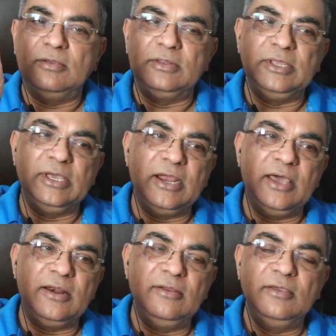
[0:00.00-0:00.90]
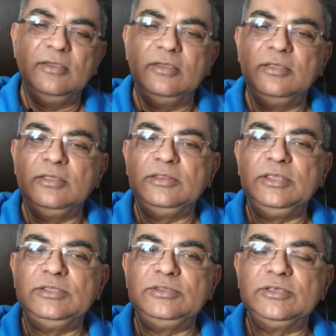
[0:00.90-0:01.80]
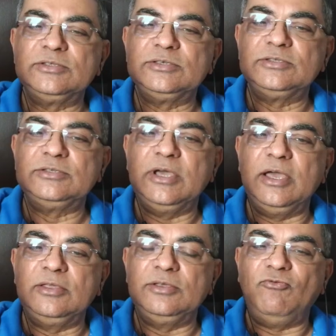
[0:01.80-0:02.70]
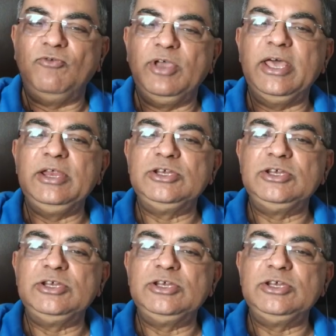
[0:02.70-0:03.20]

There are where it